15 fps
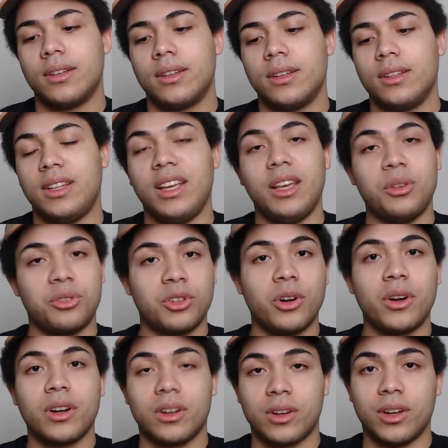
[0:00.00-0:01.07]
The
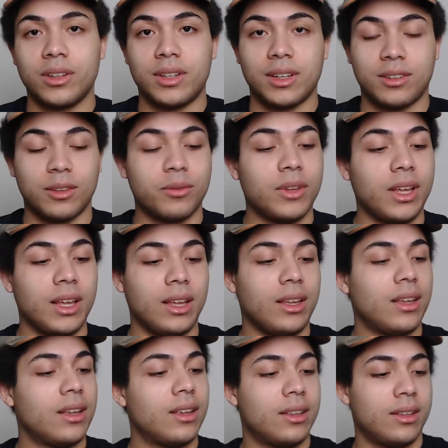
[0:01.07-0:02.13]
historical context of the
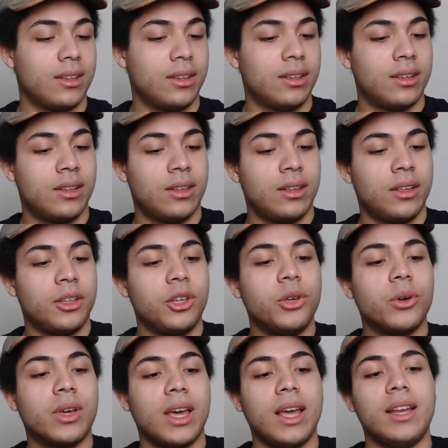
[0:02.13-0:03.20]

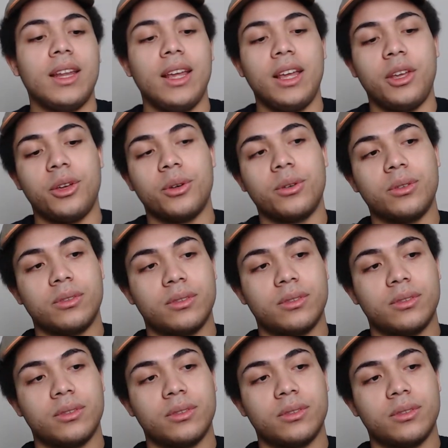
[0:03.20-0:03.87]
UK in the EU